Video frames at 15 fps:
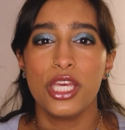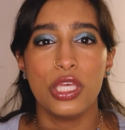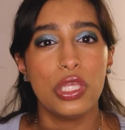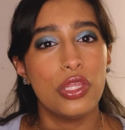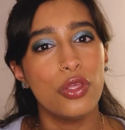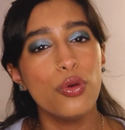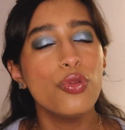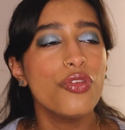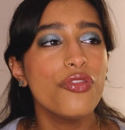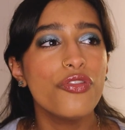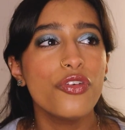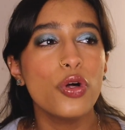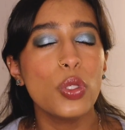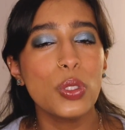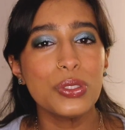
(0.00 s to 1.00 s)

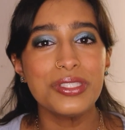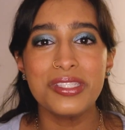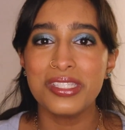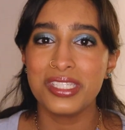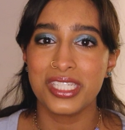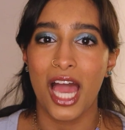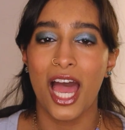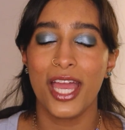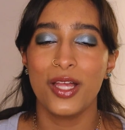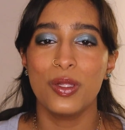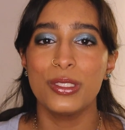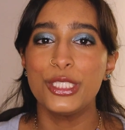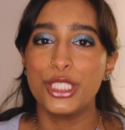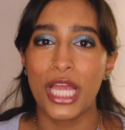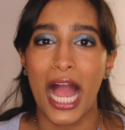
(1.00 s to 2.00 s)
youthful
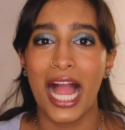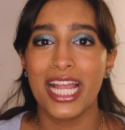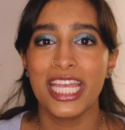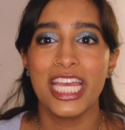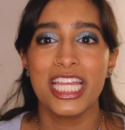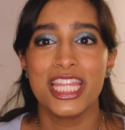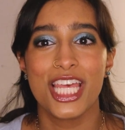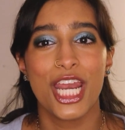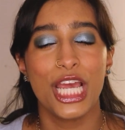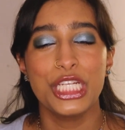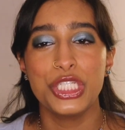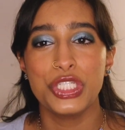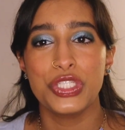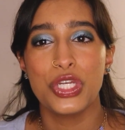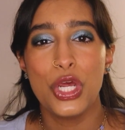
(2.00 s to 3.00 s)
style jacket that I
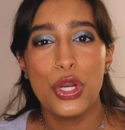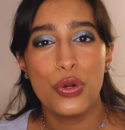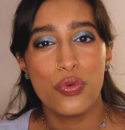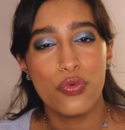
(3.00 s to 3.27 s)
just